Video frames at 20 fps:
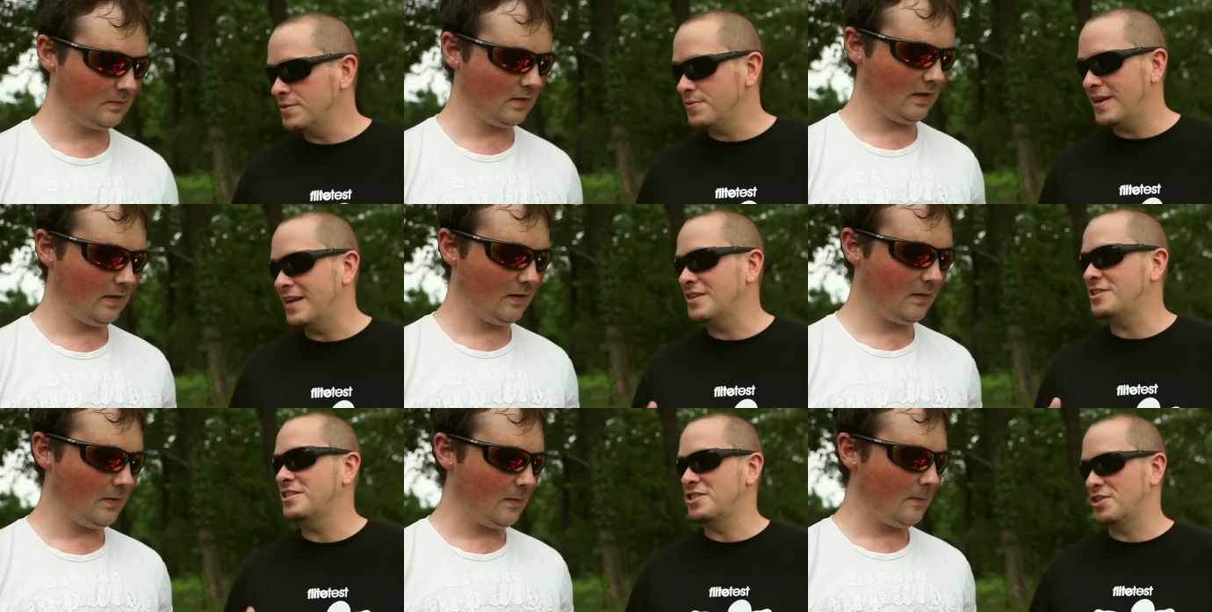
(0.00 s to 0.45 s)
Speaker 1: one
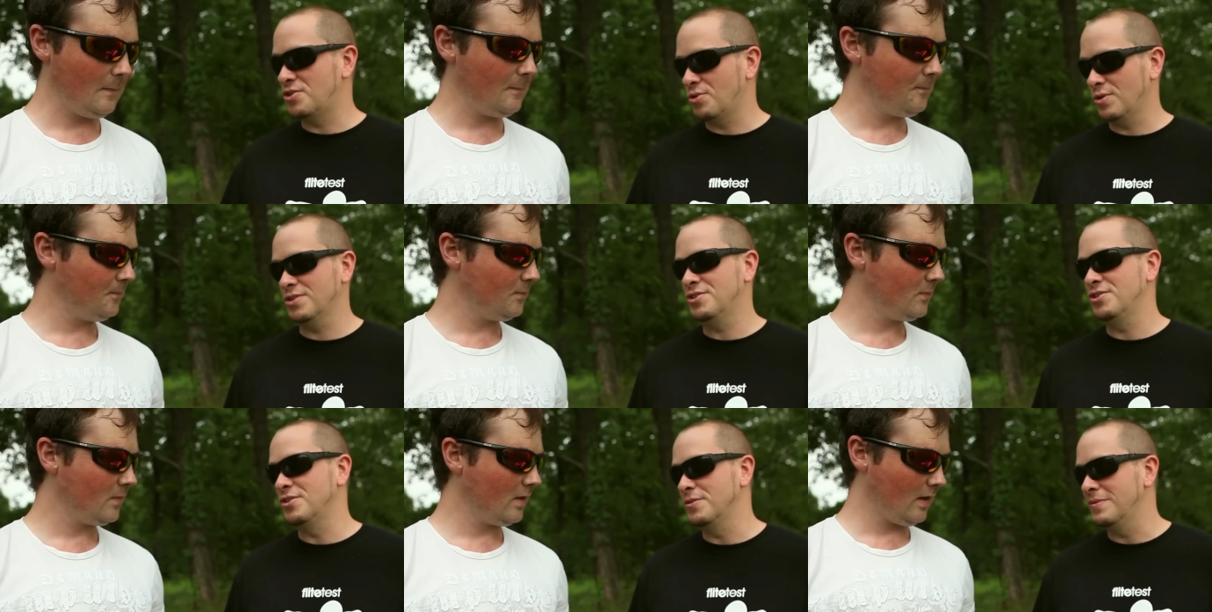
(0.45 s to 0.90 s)
actually has a torque
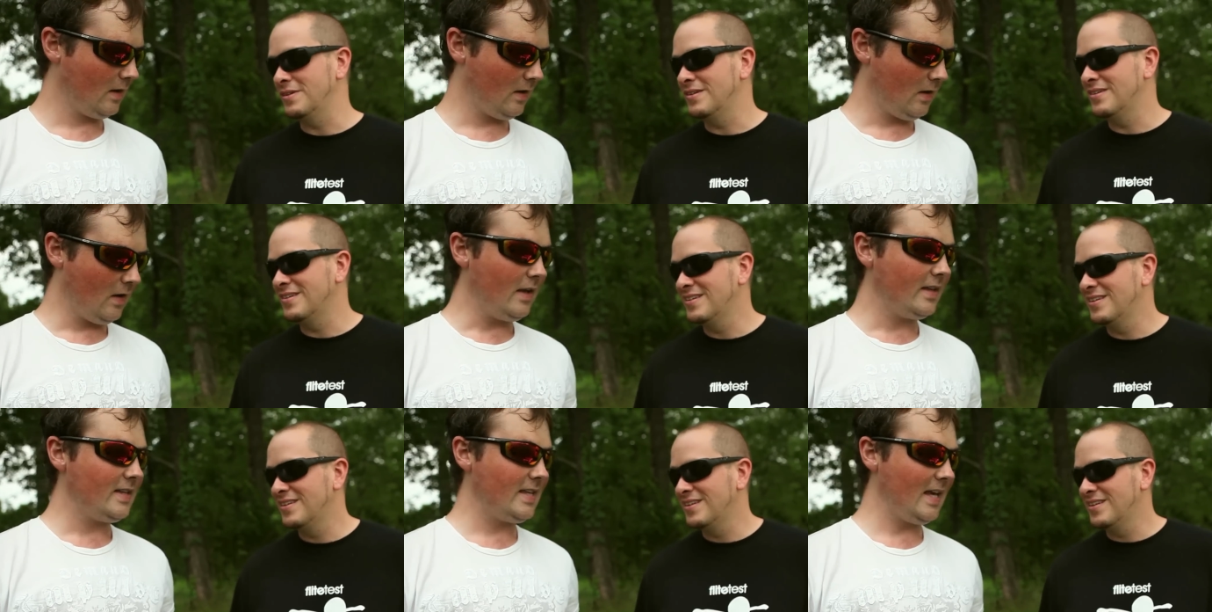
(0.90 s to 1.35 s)
tube.
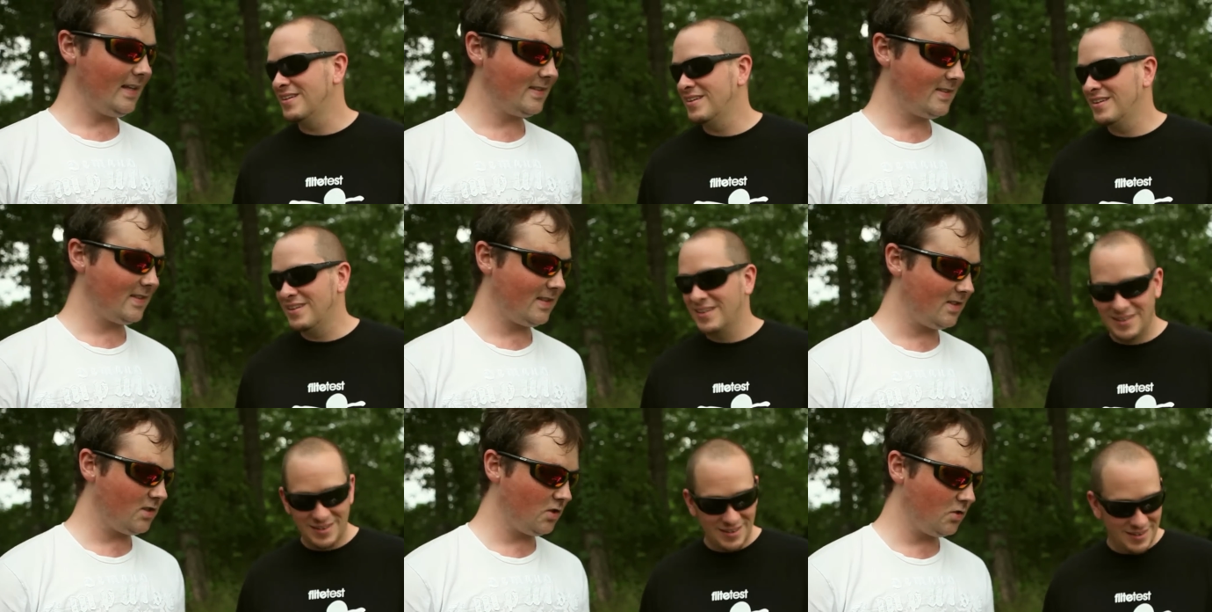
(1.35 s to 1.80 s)
Speaker 2: Yes,
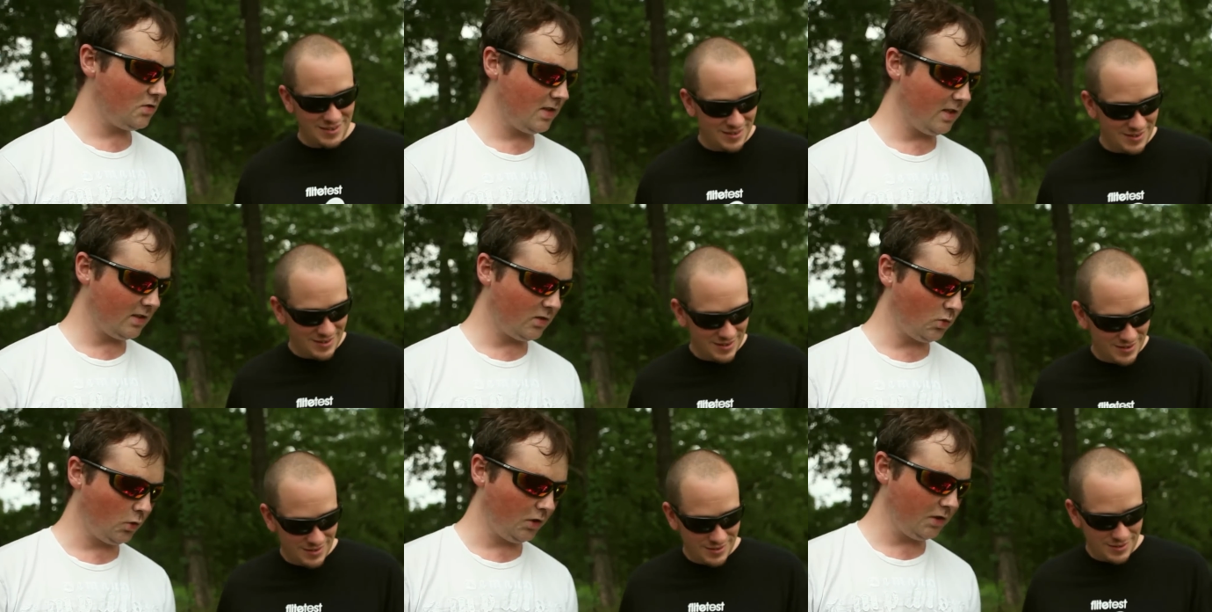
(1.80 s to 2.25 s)
it's using a
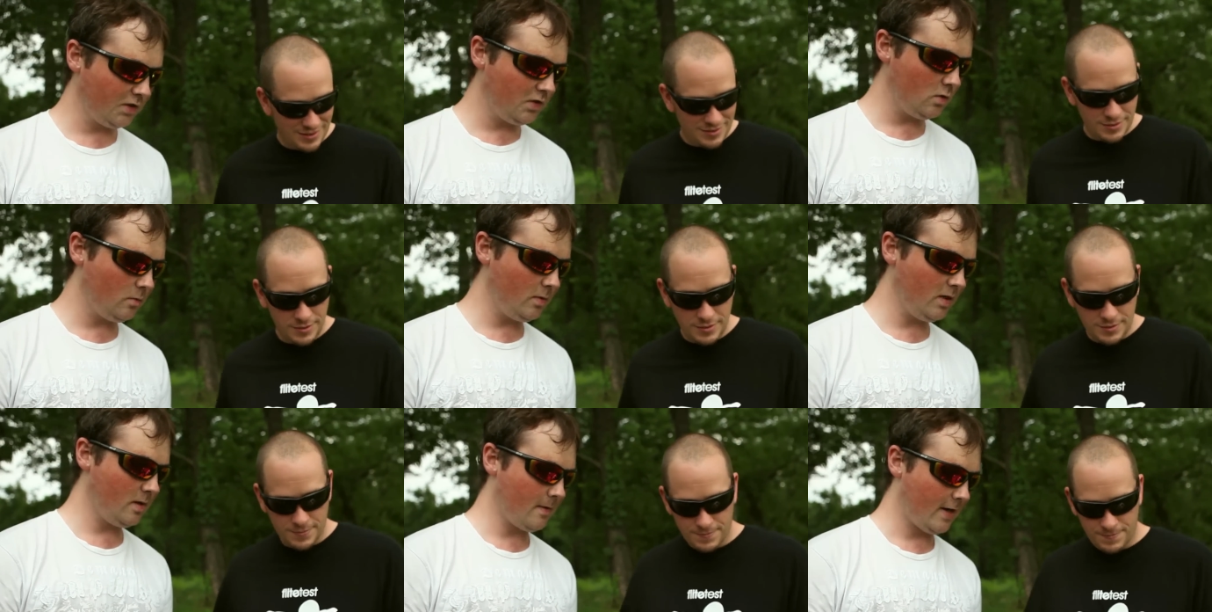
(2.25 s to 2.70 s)
torque tube in the